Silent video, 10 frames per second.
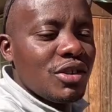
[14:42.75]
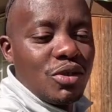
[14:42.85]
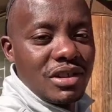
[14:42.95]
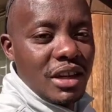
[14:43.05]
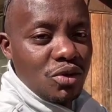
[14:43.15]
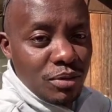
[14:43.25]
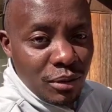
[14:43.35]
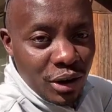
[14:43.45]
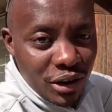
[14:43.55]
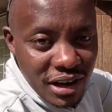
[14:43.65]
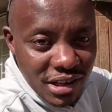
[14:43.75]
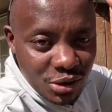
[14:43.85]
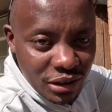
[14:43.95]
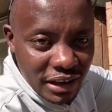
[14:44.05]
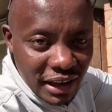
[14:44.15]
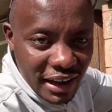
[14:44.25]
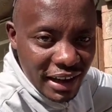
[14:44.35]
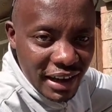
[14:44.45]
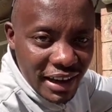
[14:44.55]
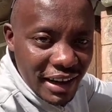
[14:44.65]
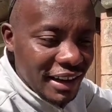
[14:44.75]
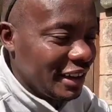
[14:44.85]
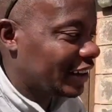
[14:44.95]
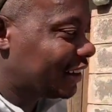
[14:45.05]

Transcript: So the tomorrow is today.